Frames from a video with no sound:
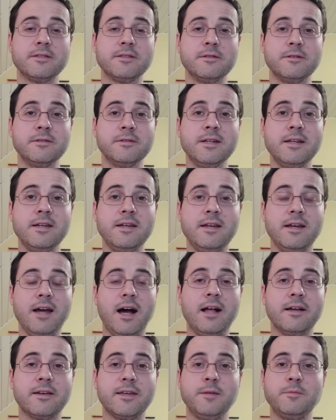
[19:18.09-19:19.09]
So
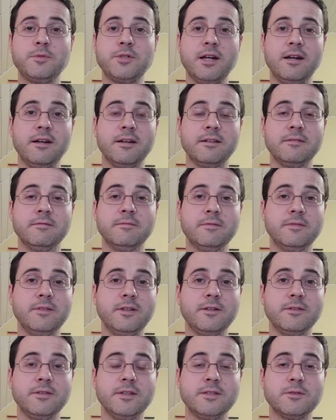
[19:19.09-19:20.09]
I'll keep sharing,
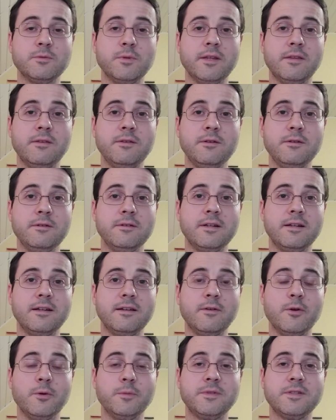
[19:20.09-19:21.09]
these with you,
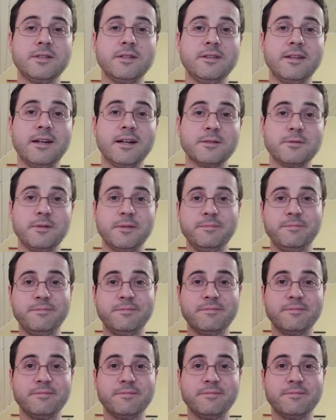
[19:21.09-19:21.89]
and hope to see you in the next one.